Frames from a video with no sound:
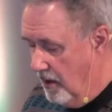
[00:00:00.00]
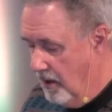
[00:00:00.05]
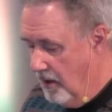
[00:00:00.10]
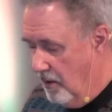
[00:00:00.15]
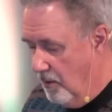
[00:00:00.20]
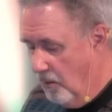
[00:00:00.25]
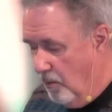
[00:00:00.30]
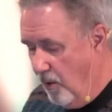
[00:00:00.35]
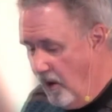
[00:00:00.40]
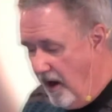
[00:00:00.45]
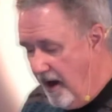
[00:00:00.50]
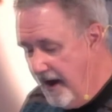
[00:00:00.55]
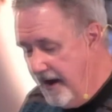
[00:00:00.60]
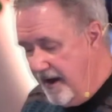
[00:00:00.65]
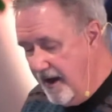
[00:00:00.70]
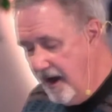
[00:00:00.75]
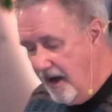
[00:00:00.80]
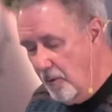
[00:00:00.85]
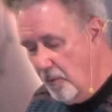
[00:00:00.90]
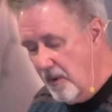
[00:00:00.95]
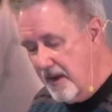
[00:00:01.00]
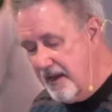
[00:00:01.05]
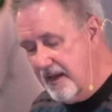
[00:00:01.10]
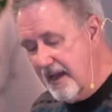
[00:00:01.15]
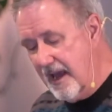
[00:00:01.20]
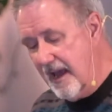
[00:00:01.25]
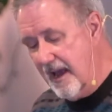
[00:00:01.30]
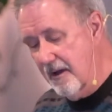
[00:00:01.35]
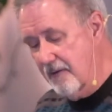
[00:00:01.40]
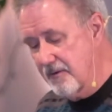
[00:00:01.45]
Why are we
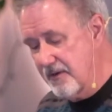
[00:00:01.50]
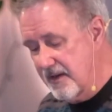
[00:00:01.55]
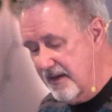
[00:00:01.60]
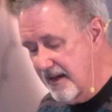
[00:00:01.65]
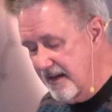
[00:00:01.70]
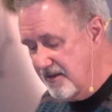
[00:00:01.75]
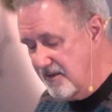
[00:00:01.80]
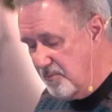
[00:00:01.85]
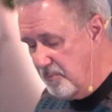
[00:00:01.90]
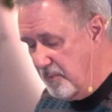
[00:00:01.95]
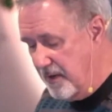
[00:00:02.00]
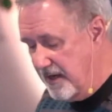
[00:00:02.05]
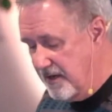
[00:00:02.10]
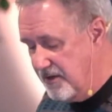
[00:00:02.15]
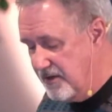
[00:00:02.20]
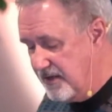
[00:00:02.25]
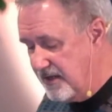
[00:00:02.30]
counted as beasts